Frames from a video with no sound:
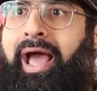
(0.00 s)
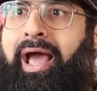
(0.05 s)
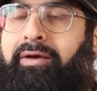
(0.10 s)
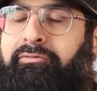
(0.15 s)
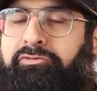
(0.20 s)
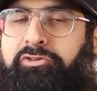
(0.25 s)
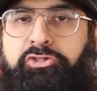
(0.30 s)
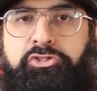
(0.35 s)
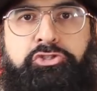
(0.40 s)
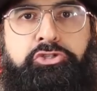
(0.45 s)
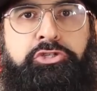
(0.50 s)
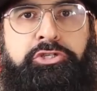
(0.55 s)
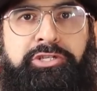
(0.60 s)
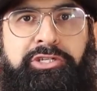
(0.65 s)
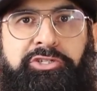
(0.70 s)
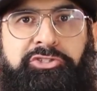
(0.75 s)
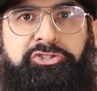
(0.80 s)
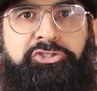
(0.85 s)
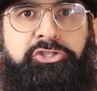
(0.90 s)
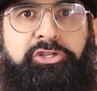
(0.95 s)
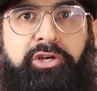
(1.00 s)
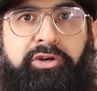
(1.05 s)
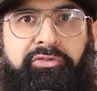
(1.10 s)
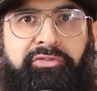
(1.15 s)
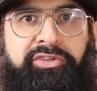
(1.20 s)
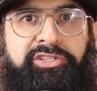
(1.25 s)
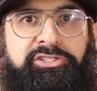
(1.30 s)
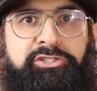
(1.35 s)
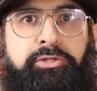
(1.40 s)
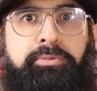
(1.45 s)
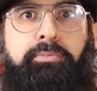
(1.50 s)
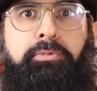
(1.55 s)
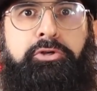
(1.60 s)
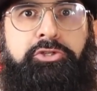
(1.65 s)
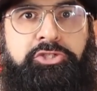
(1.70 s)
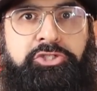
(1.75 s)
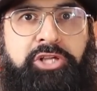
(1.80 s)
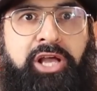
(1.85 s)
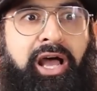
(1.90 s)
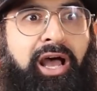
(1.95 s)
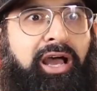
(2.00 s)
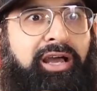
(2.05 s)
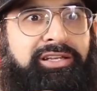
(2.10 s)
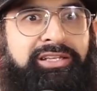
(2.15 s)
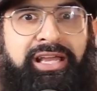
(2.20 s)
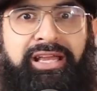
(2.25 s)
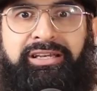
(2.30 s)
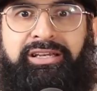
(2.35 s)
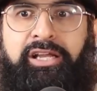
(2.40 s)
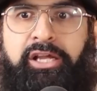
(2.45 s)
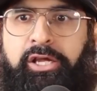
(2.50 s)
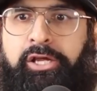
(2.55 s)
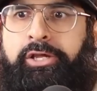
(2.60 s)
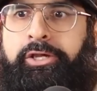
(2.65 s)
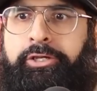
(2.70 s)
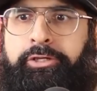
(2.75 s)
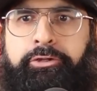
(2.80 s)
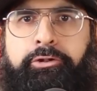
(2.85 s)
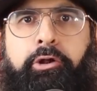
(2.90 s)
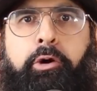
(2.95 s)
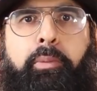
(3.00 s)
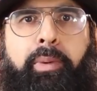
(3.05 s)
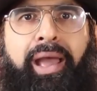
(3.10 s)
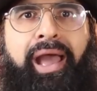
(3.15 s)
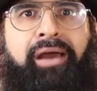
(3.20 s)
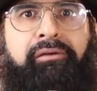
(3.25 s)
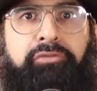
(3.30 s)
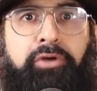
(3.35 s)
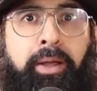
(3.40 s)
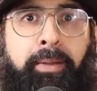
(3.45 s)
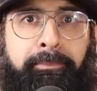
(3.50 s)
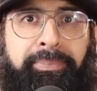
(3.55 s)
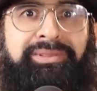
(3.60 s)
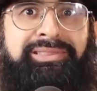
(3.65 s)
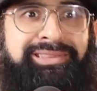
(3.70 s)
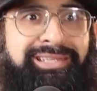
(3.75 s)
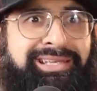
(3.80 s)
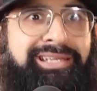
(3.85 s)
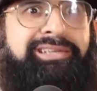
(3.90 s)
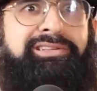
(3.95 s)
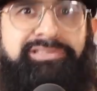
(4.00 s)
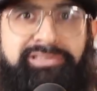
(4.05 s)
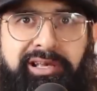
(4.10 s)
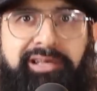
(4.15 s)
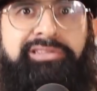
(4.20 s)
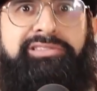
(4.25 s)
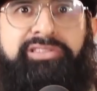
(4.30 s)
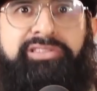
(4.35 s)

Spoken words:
have the Secret Service, the Mossad, and, you know, but these are